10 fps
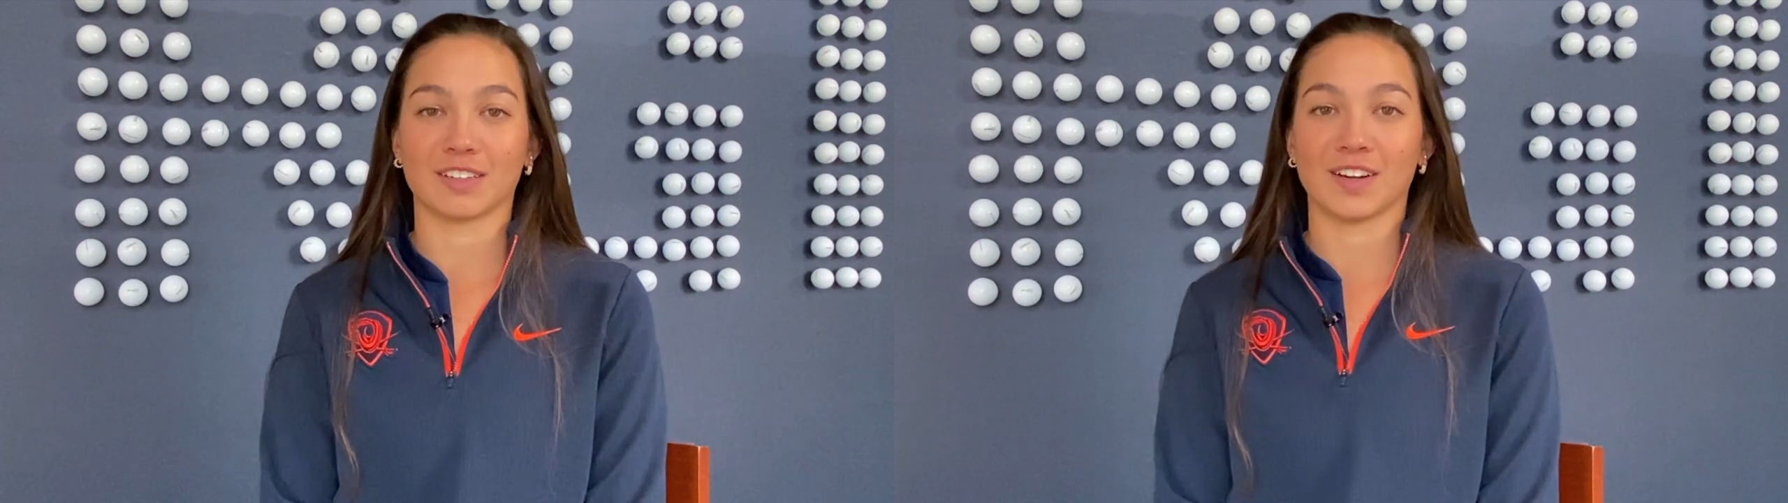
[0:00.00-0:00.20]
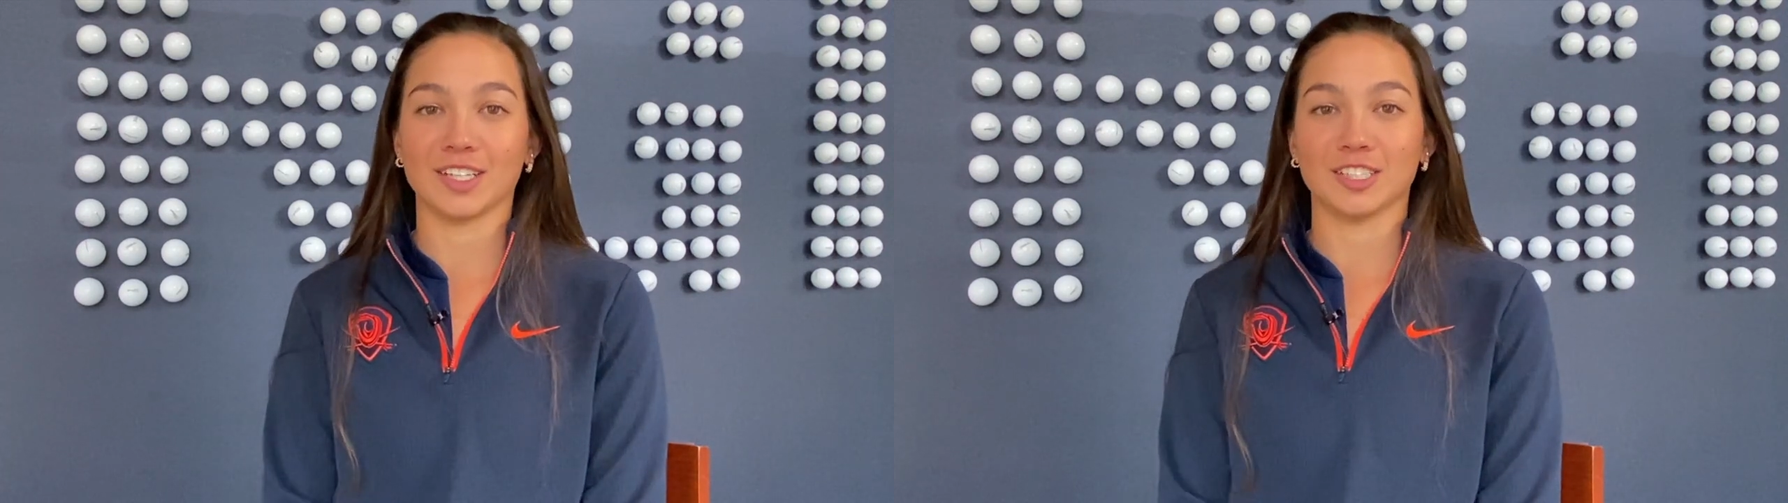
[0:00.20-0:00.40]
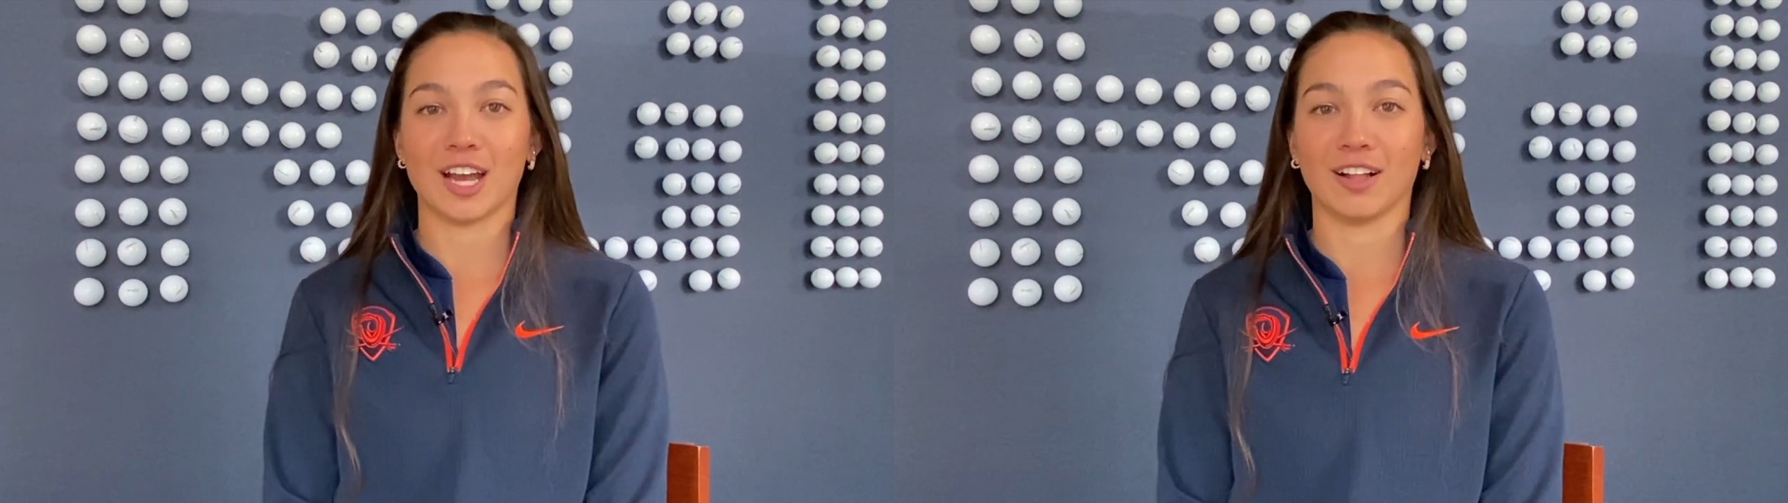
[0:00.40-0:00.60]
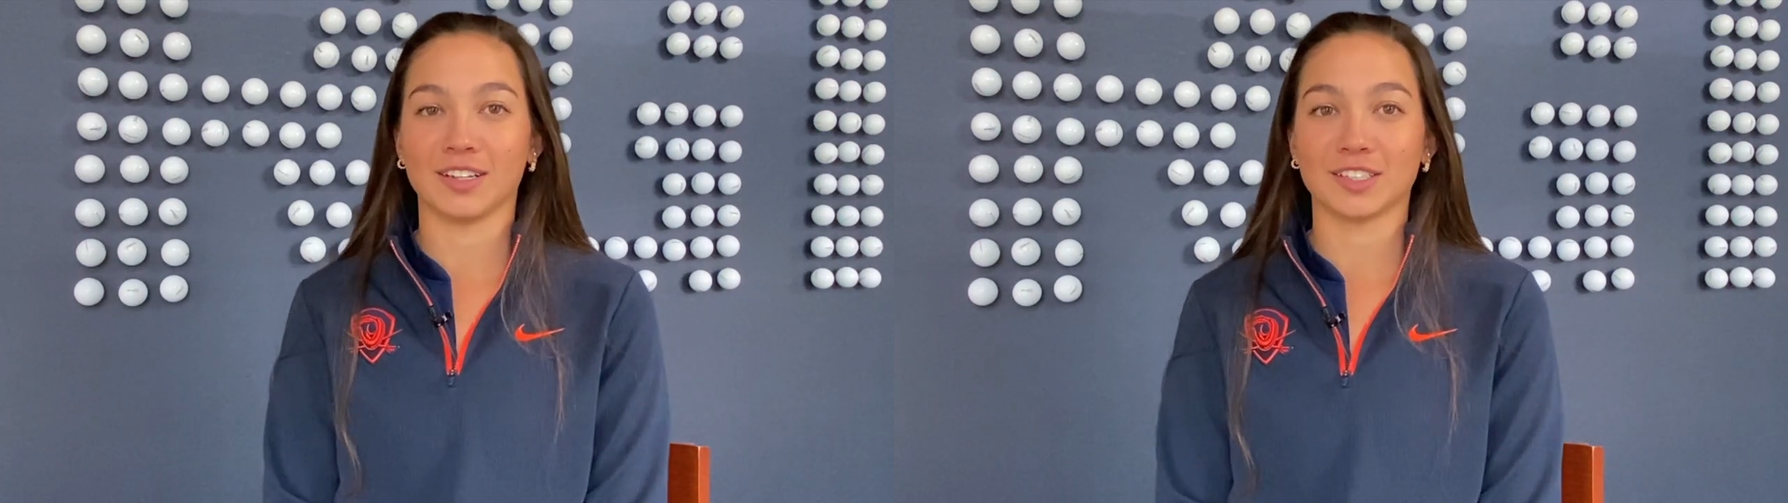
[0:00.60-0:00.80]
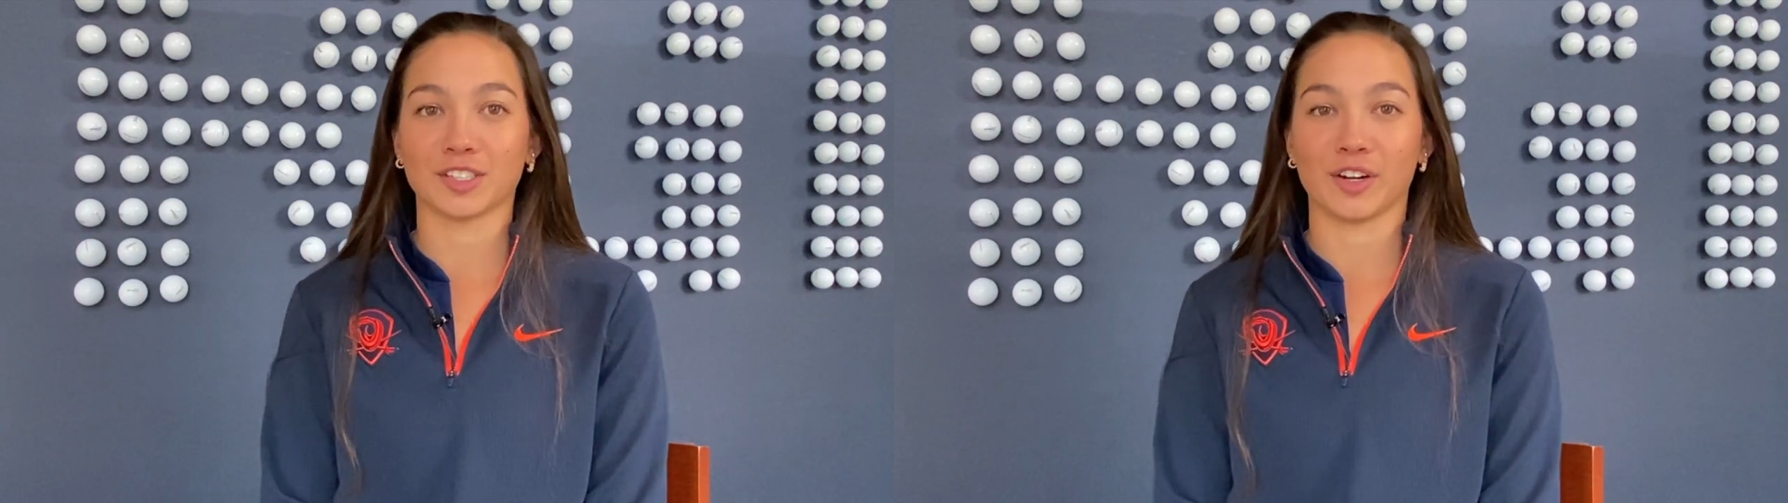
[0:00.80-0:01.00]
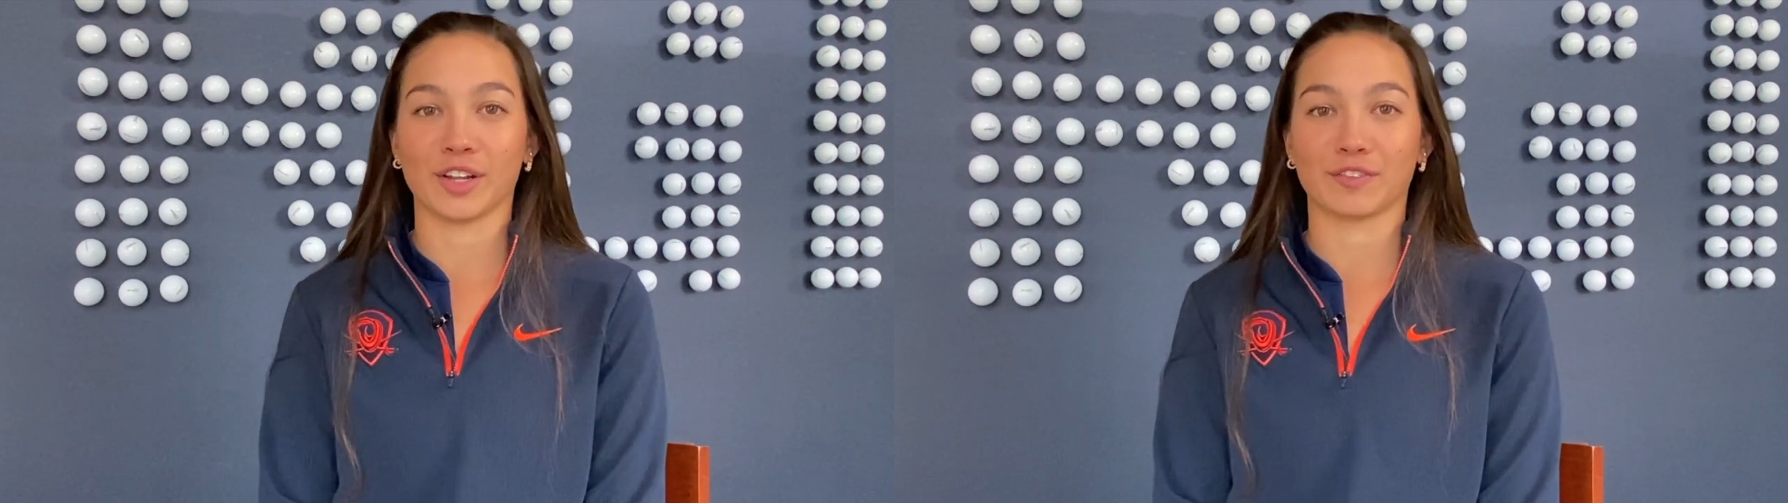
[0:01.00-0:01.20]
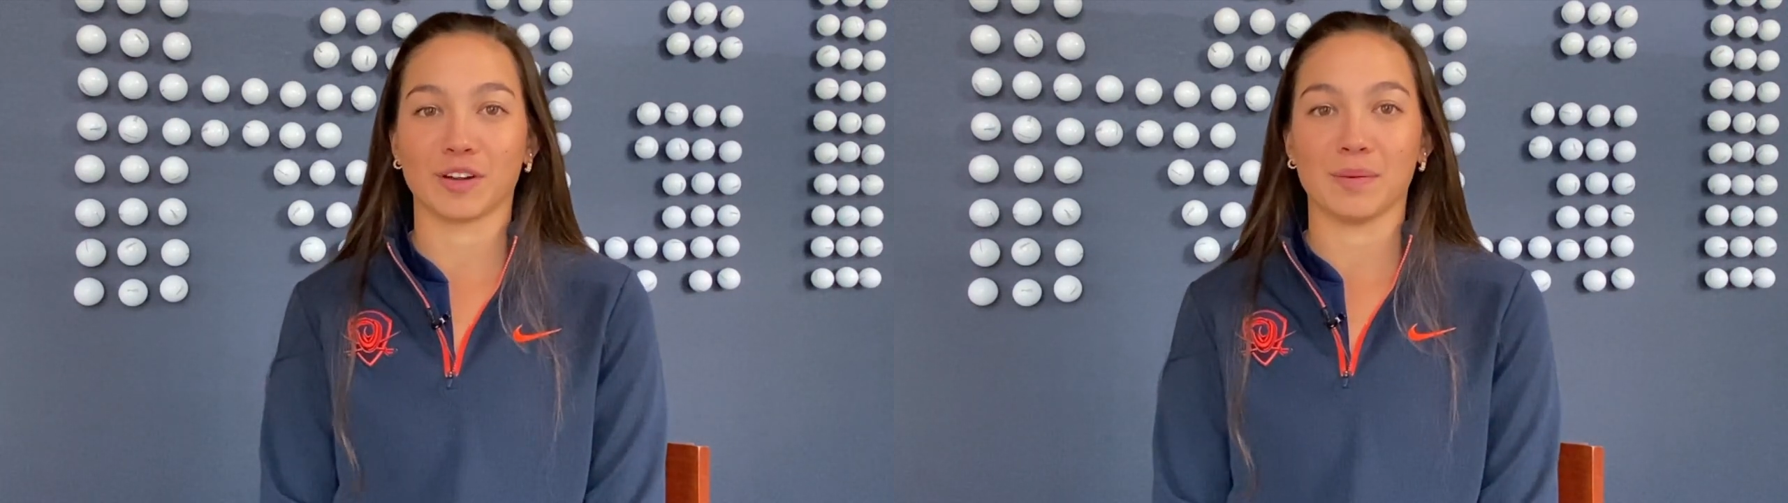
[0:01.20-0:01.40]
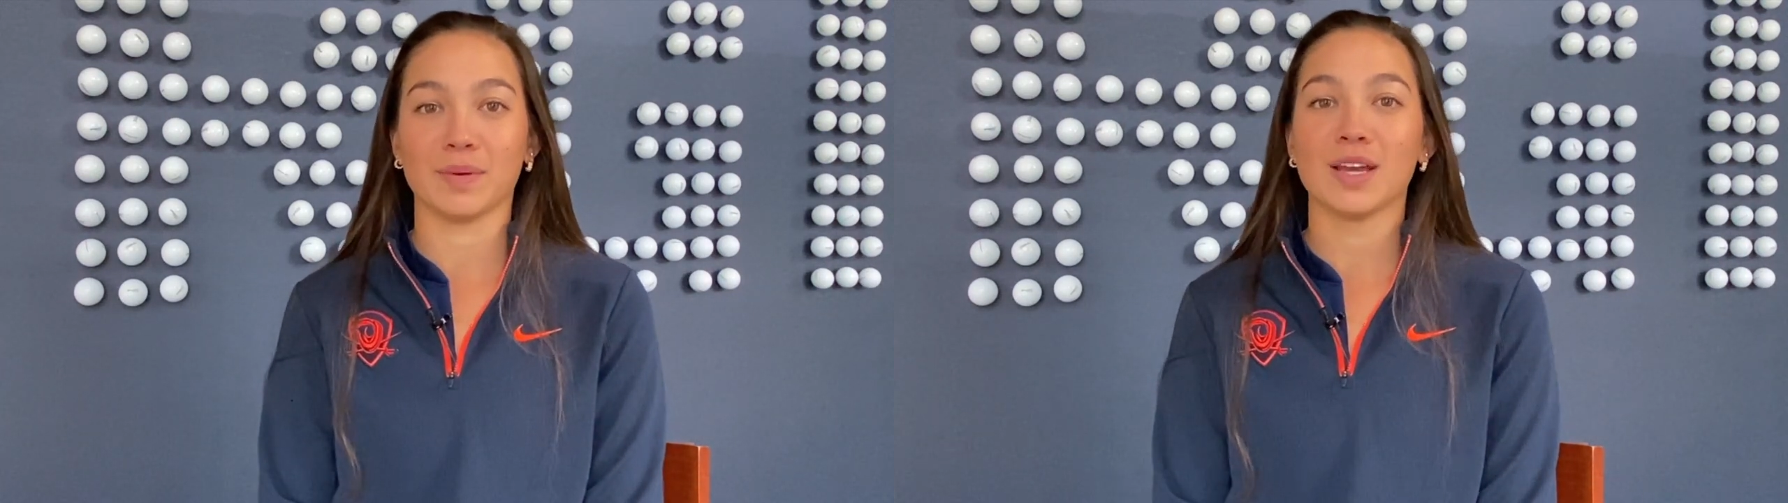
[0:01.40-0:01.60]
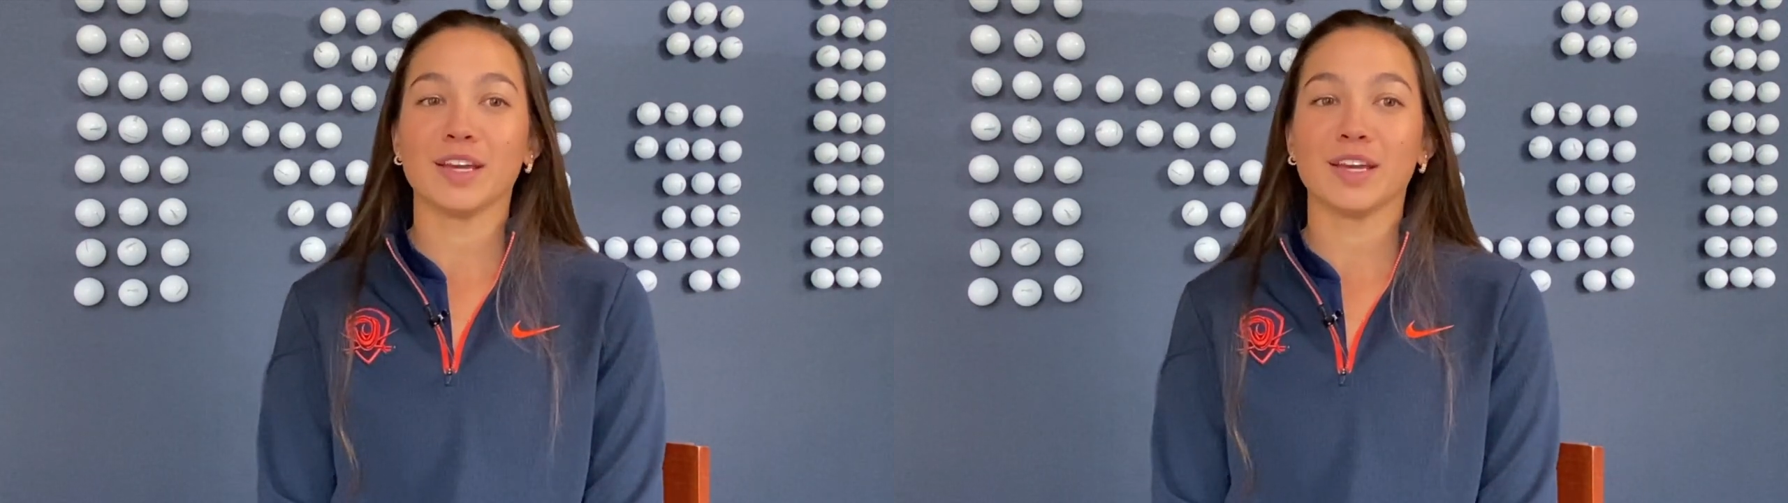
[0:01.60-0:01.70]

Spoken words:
red challenge starting from